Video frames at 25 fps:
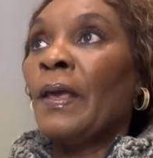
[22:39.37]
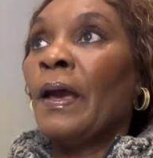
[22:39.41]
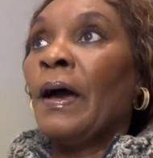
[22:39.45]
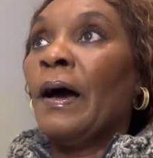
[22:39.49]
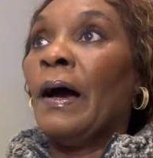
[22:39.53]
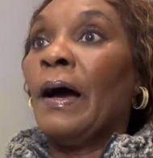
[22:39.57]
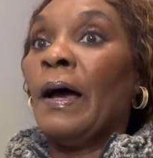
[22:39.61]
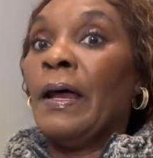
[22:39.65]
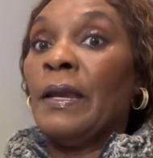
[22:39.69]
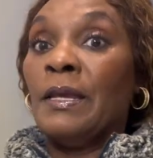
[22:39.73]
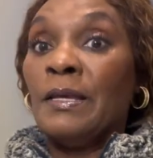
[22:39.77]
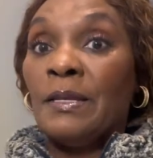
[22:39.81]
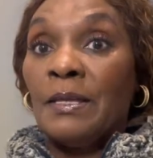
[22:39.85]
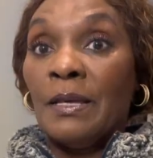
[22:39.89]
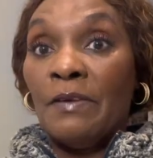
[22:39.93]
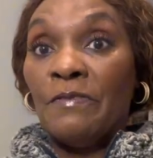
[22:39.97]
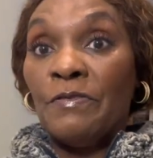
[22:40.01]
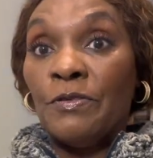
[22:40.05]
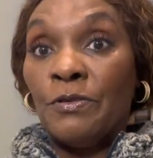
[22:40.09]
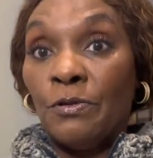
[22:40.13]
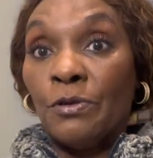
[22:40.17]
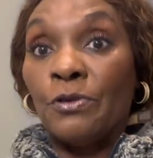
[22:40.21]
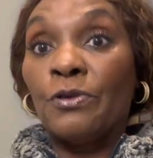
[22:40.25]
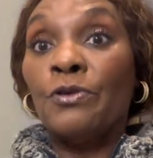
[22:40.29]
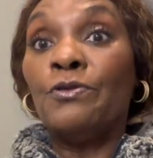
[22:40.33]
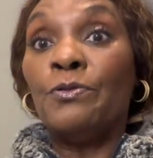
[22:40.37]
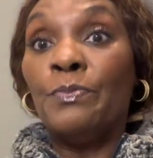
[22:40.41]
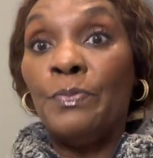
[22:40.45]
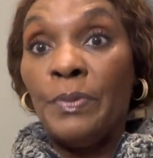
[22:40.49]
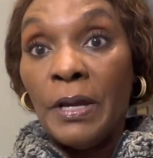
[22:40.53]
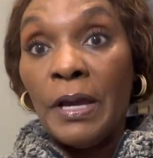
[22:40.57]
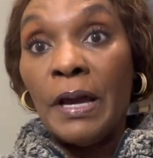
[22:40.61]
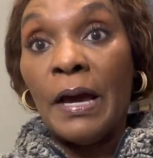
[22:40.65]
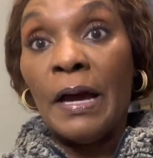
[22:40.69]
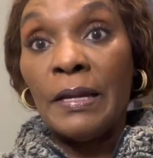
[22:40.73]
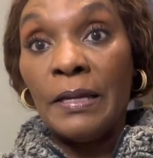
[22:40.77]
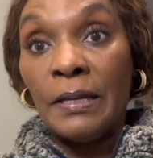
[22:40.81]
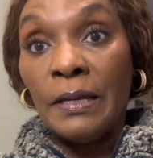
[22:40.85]
And the service was going to be
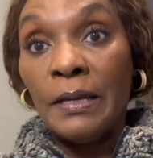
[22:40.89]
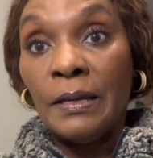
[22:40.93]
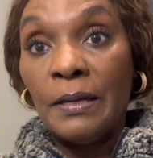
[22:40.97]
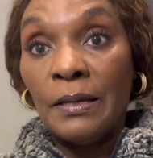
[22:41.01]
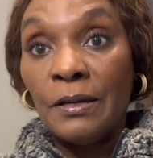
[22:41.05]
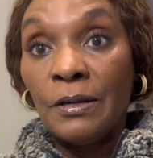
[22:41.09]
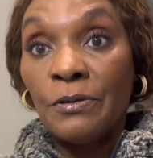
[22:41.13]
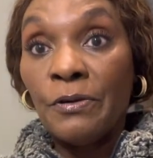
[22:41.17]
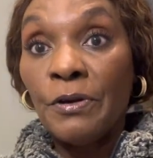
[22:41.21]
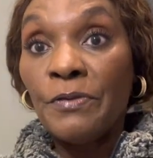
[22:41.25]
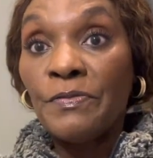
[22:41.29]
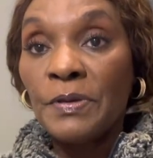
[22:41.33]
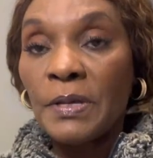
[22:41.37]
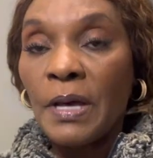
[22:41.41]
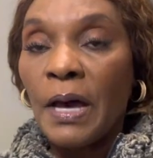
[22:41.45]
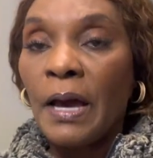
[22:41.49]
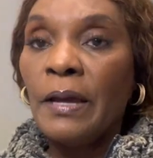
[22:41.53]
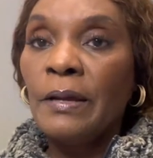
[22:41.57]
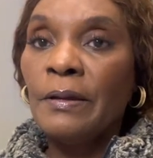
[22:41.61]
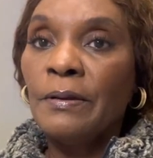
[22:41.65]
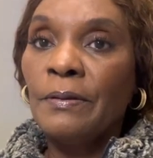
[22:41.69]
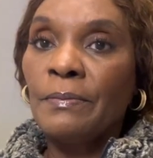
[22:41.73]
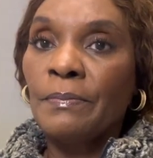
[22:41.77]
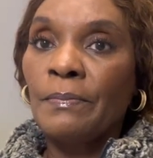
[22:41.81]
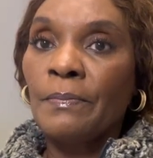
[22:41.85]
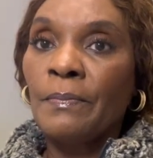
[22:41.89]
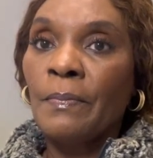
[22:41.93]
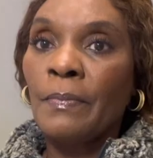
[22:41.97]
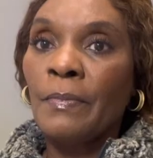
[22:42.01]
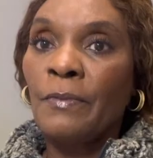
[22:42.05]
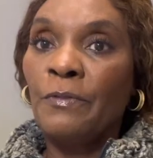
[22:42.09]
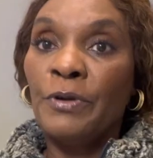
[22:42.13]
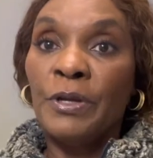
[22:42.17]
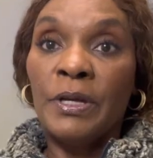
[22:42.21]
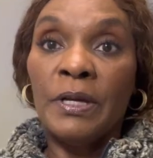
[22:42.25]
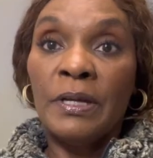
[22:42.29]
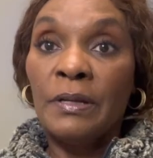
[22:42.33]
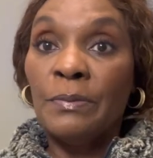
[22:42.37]
at the graveside.
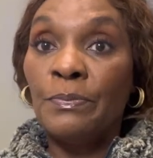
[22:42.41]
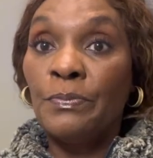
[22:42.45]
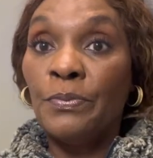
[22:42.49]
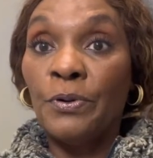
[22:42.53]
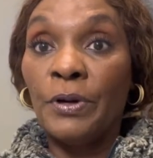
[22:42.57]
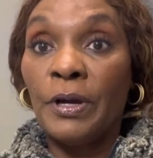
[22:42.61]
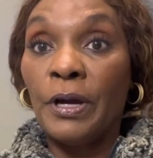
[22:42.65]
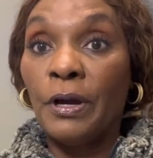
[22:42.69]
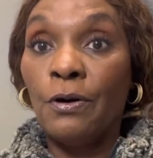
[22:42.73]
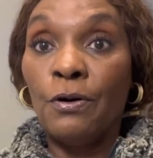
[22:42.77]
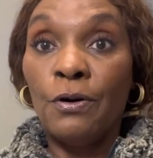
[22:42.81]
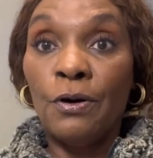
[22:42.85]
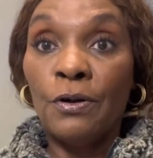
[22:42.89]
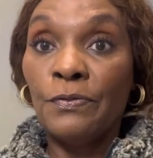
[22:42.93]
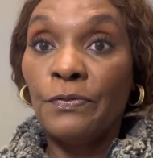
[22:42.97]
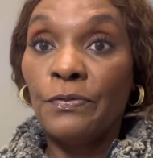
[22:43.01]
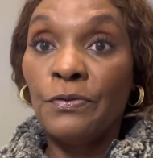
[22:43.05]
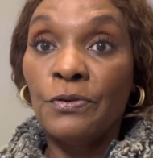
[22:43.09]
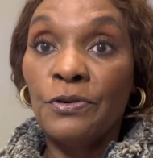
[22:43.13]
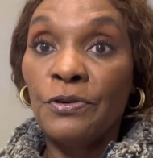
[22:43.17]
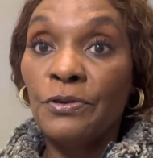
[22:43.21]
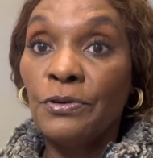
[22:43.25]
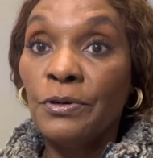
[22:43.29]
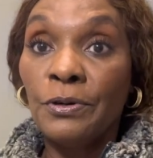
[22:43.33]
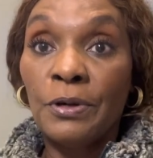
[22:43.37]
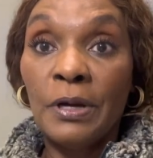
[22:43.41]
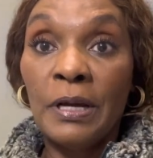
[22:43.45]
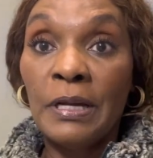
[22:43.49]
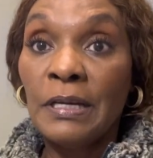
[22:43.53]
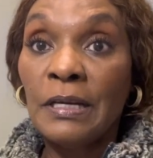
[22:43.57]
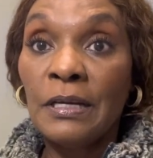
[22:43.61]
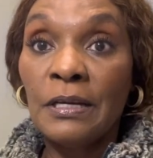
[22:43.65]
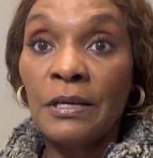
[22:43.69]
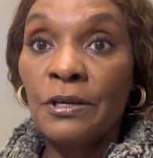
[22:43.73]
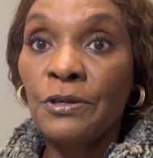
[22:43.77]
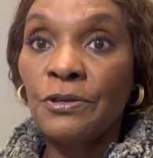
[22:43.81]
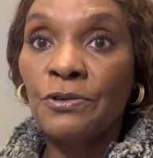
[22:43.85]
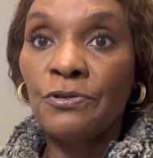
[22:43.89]
We didn't book a hall for any
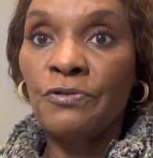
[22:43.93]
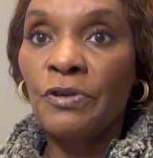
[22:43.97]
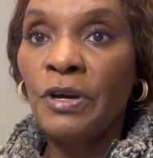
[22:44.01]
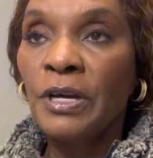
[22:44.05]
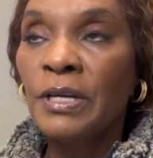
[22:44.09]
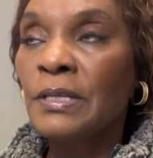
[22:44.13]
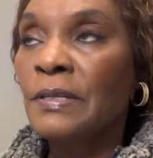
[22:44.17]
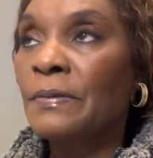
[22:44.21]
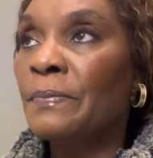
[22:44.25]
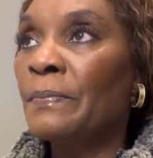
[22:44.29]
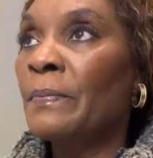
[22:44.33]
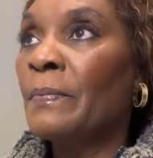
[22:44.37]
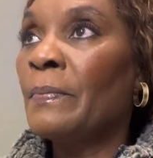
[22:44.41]
extras.